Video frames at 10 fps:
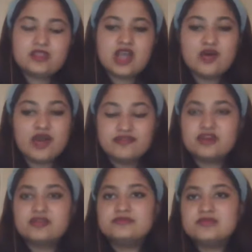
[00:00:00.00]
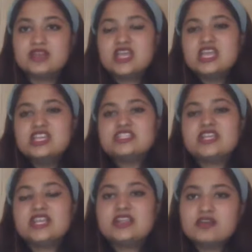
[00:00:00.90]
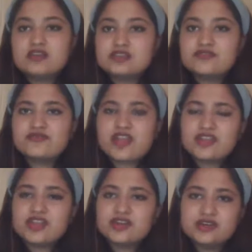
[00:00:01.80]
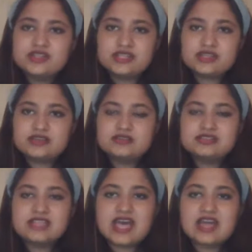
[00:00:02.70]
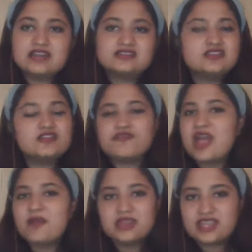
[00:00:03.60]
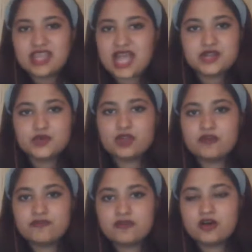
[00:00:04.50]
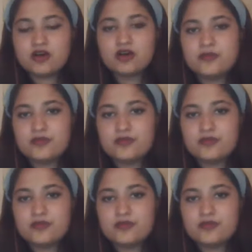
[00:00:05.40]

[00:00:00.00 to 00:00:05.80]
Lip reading: However, She learned very early that her family had no love for her.